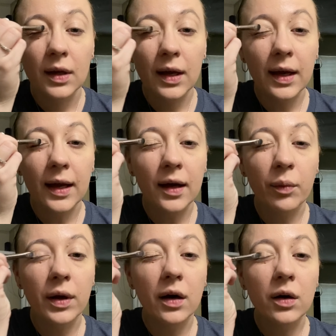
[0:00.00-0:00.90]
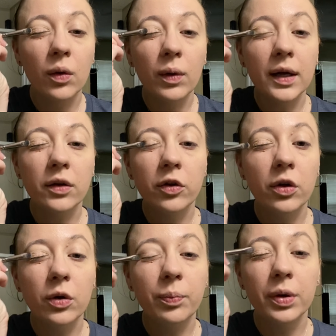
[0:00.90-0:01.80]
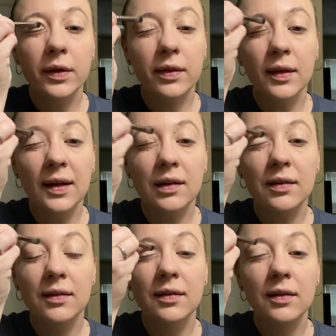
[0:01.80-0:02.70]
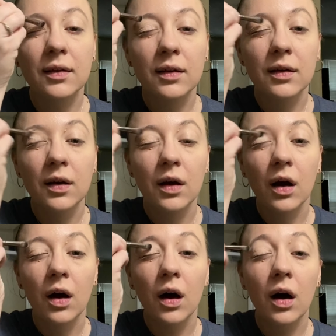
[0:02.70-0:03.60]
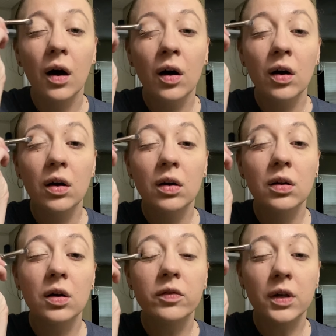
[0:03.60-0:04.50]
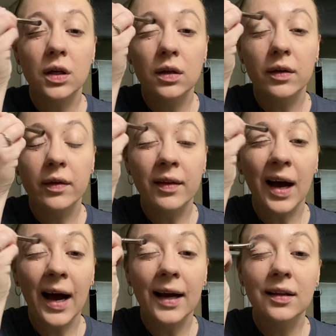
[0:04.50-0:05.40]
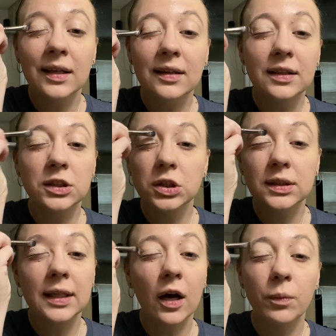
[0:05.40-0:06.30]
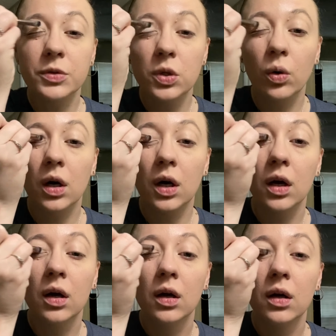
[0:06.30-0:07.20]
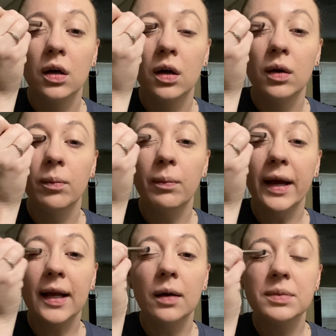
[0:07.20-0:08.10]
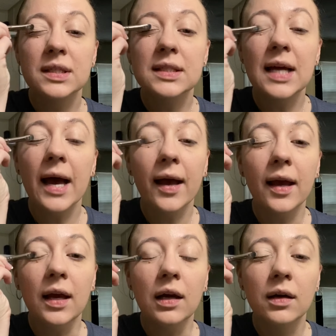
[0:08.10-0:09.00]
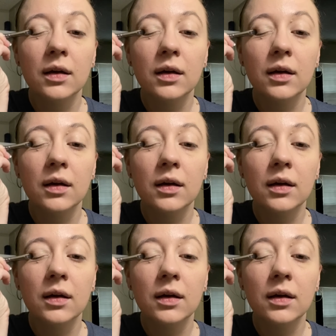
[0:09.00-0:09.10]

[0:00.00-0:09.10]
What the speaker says: and we are going to put this all over the eyelid. This just helps your makeup stay